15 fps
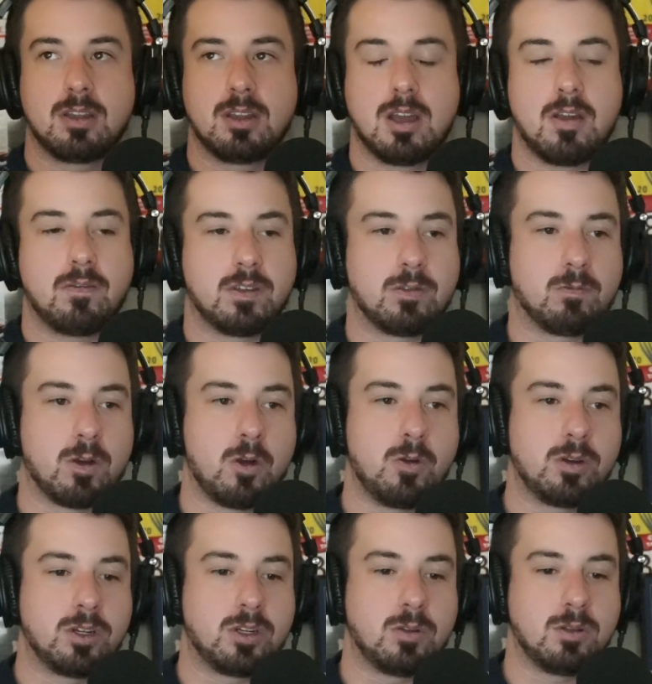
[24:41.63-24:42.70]
of the
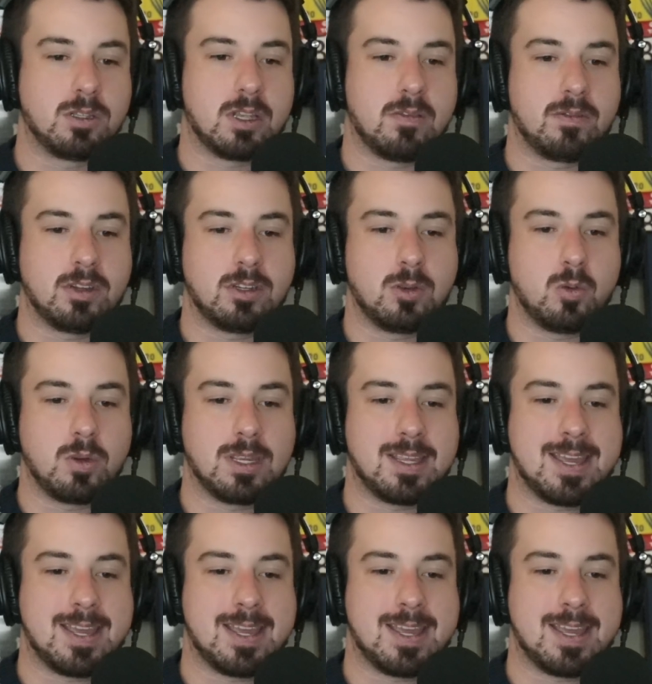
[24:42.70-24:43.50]
Road to 272.